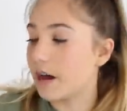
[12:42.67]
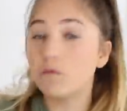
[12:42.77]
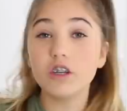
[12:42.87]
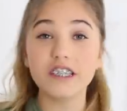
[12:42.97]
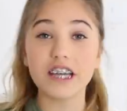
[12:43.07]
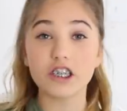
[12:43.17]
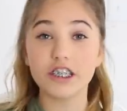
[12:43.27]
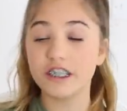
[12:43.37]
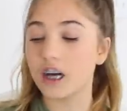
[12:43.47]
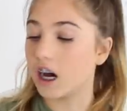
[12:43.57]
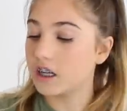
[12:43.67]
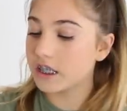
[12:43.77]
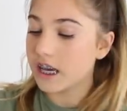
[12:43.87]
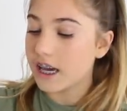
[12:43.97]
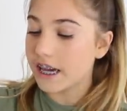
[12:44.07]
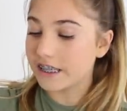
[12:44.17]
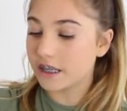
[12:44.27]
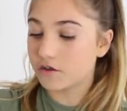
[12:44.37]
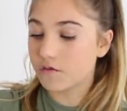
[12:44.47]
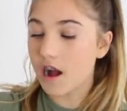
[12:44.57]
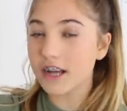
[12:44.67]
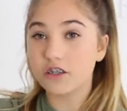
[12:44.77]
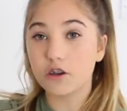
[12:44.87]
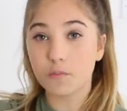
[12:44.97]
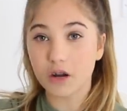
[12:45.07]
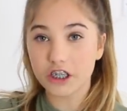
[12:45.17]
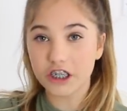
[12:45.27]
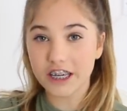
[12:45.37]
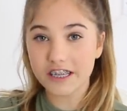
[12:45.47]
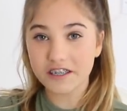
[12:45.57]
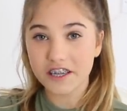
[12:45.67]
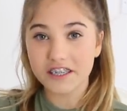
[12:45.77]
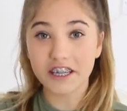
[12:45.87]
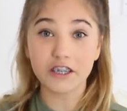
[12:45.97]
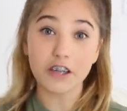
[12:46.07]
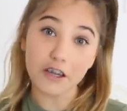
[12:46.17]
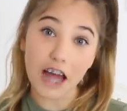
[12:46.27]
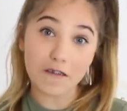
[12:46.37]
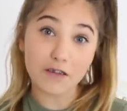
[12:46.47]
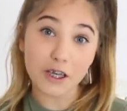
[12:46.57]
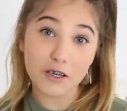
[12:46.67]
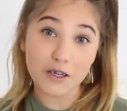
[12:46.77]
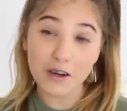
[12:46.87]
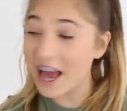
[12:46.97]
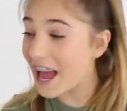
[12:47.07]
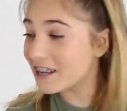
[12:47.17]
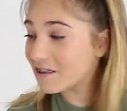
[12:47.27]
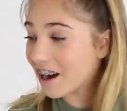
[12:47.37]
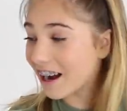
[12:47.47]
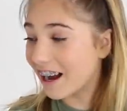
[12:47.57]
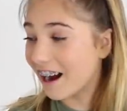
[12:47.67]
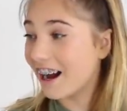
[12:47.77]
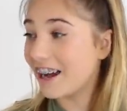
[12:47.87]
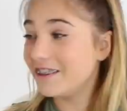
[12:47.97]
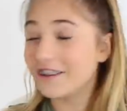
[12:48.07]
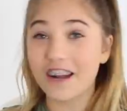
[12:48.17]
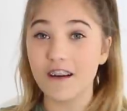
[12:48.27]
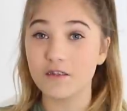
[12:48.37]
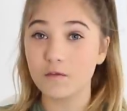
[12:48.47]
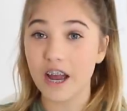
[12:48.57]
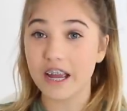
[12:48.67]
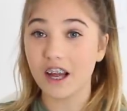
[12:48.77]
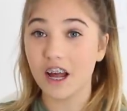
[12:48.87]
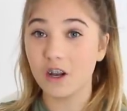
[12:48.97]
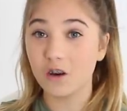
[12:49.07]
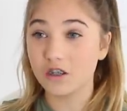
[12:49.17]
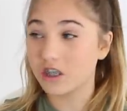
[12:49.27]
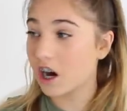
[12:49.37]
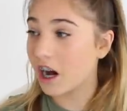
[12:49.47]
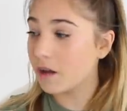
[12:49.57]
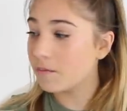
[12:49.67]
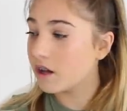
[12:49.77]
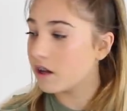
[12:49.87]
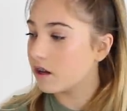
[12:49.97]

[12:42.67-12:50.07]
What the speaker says: And what this actually does is it dries your brushes so that you don't have to use your hair dryer and you don't have to wait like a long time.